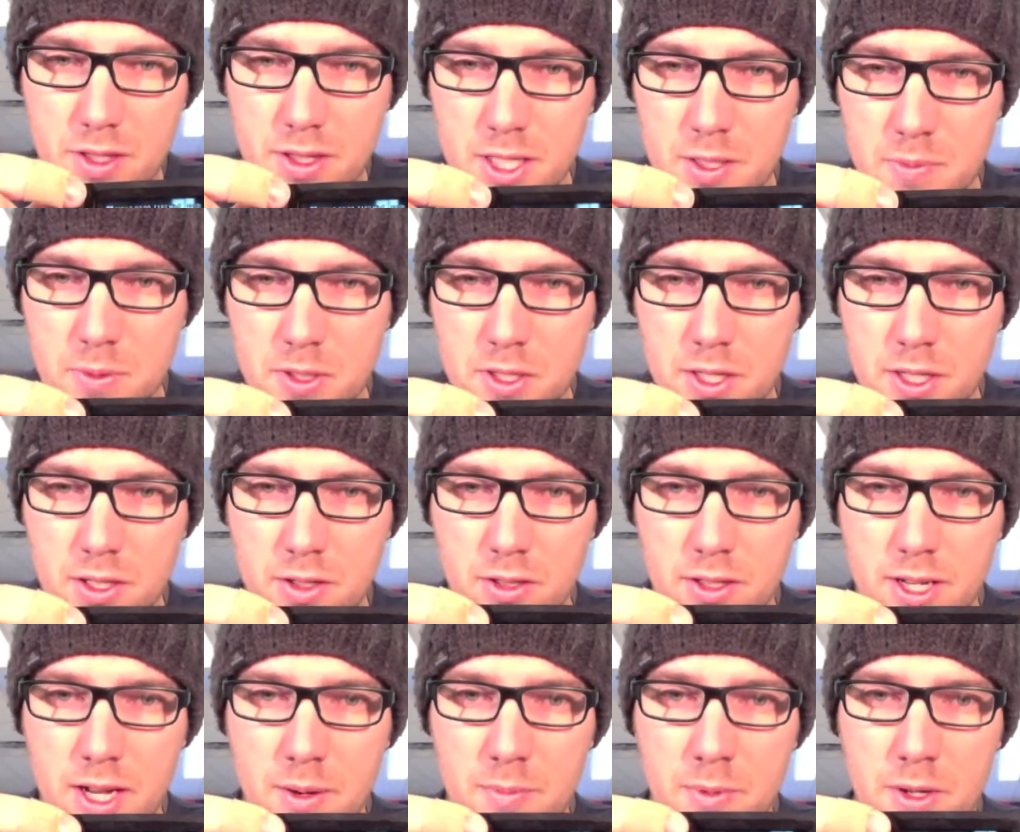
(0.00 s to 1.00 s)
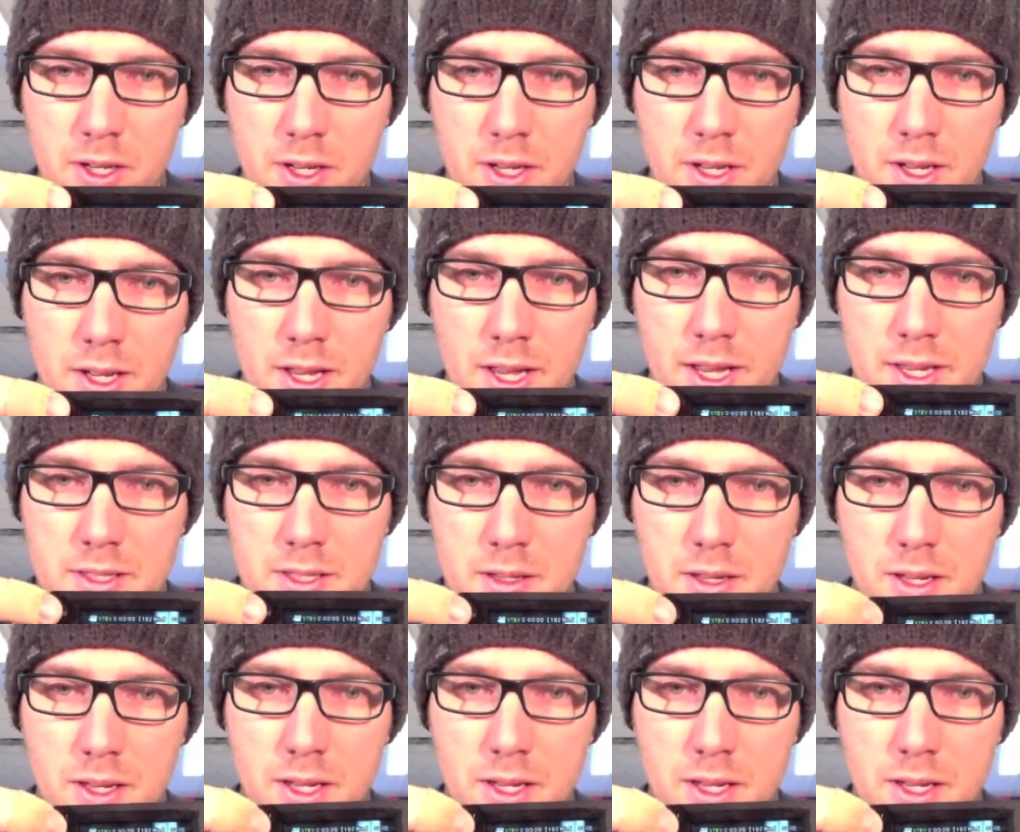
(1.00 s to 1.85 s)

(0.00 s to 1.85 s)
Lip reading: this particular camera has